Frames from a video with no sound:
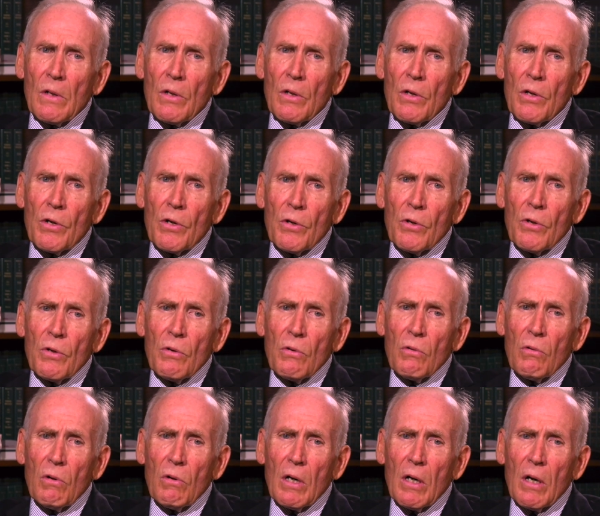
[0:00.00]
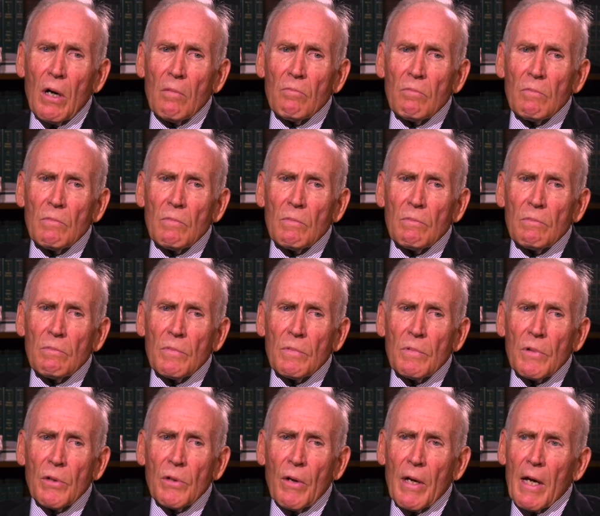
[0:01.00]
who
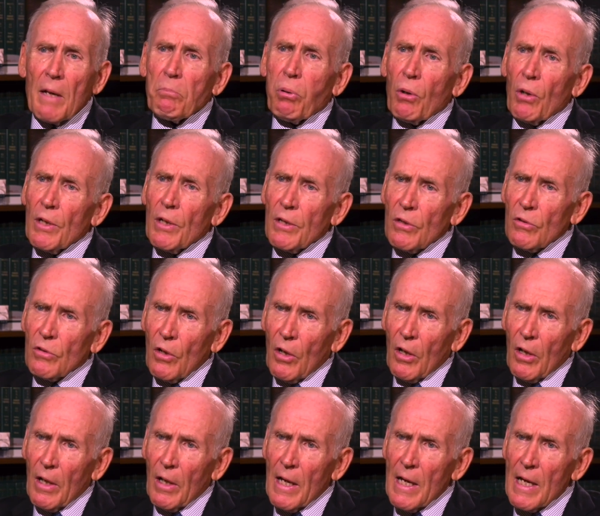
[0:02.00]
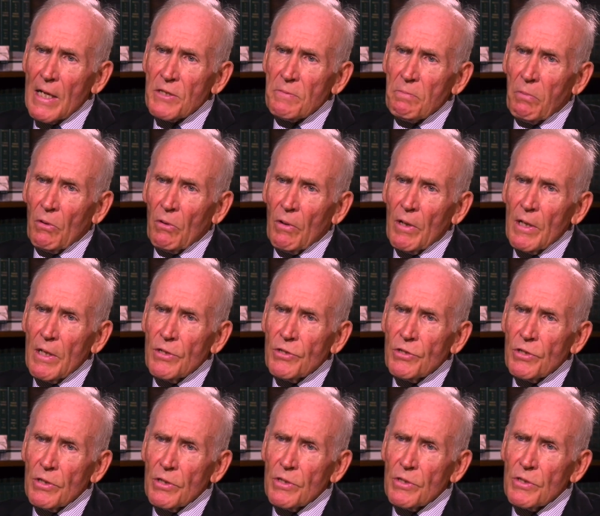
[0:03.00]
had political
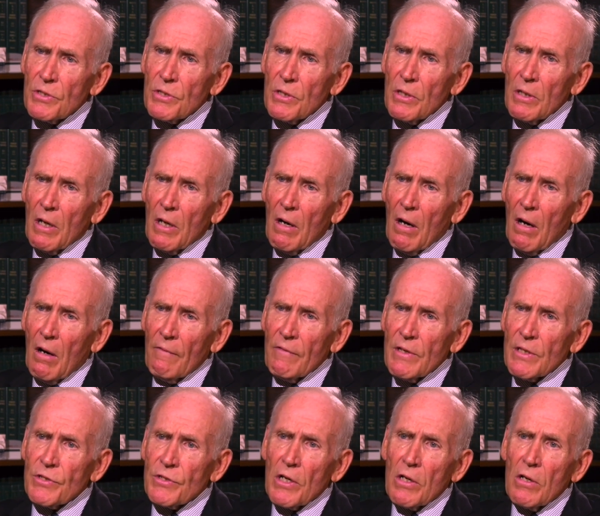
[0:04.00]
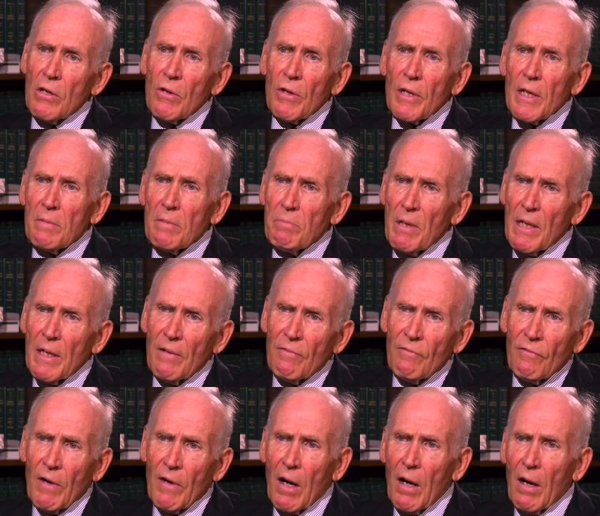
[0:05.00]
aspirations of his own, had been
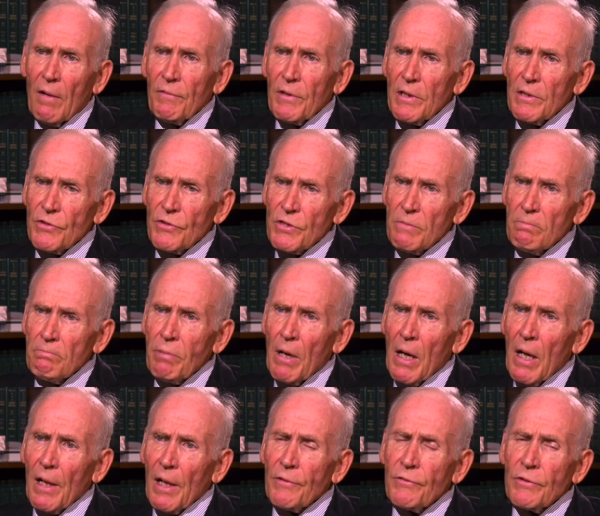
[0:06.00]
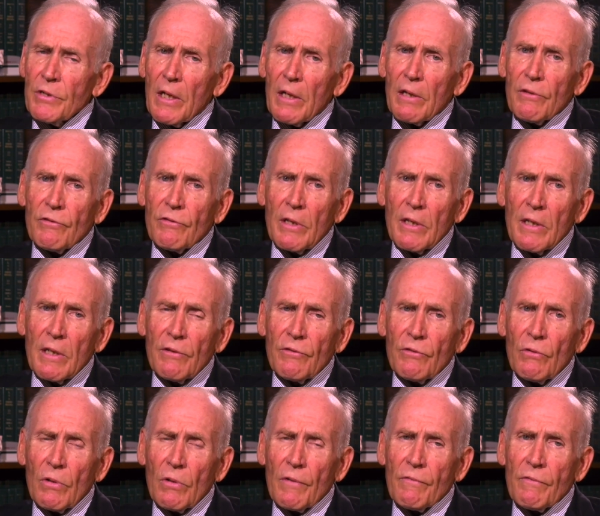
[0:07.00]
involved in some politics and that
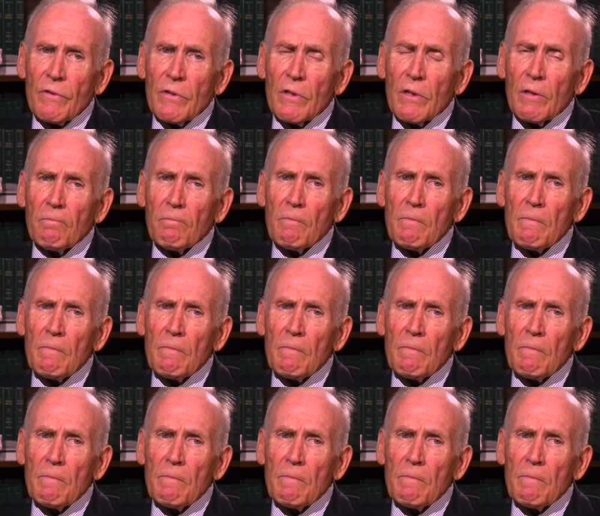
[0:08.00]
sort of thing.